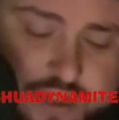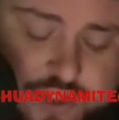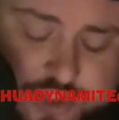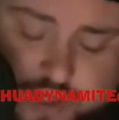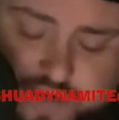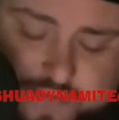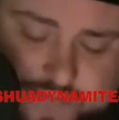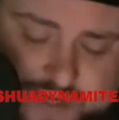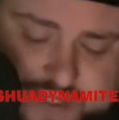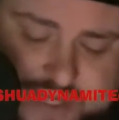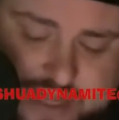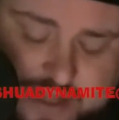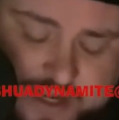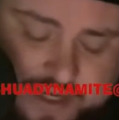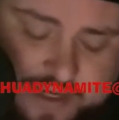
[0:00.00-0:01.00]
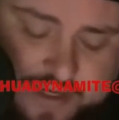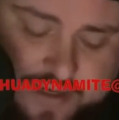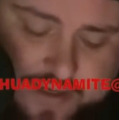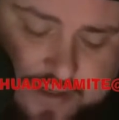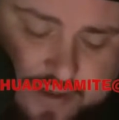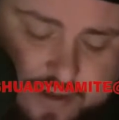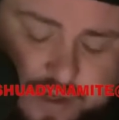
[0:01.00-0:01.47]
shouldn't be
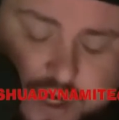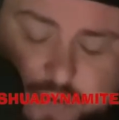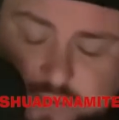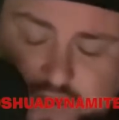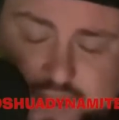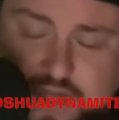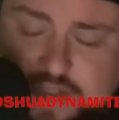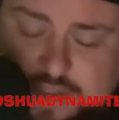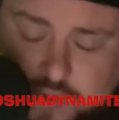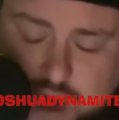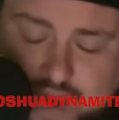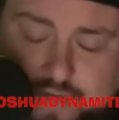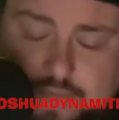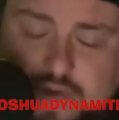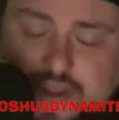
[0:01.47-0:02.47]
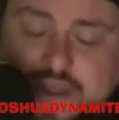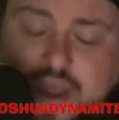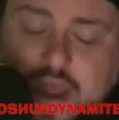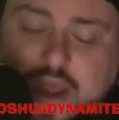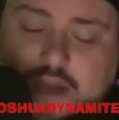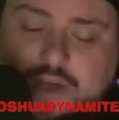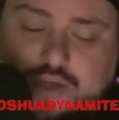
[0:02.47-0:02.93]
telling, or with a drive with
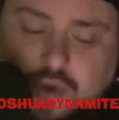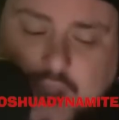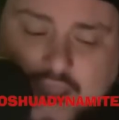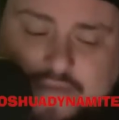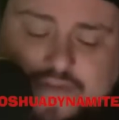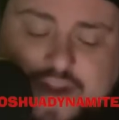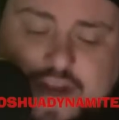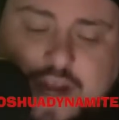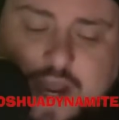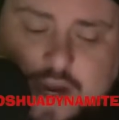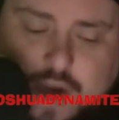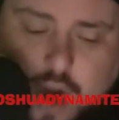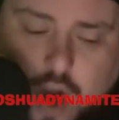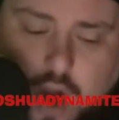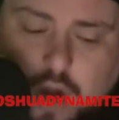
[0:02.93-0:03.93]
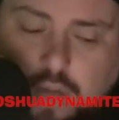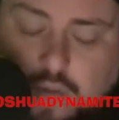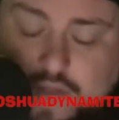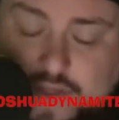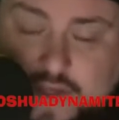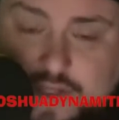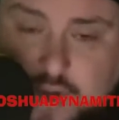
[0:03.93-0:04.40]
driving a car
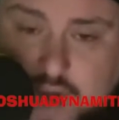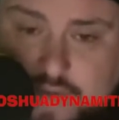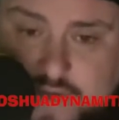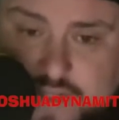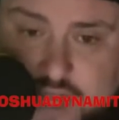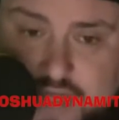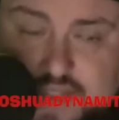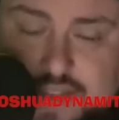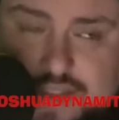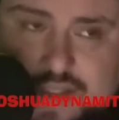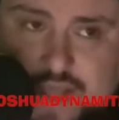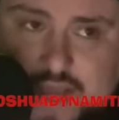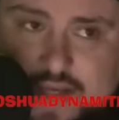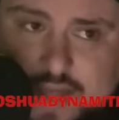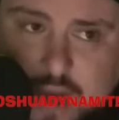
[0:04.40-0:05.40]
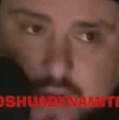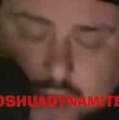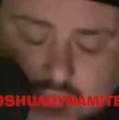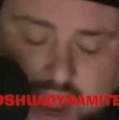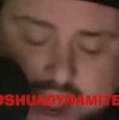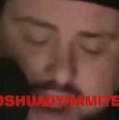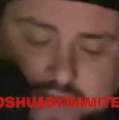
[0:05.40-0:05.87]
with the driver's license they
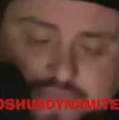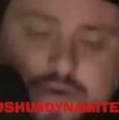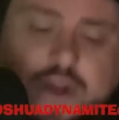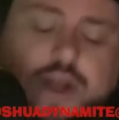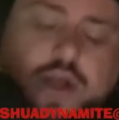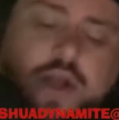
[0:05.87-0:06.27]
don't have,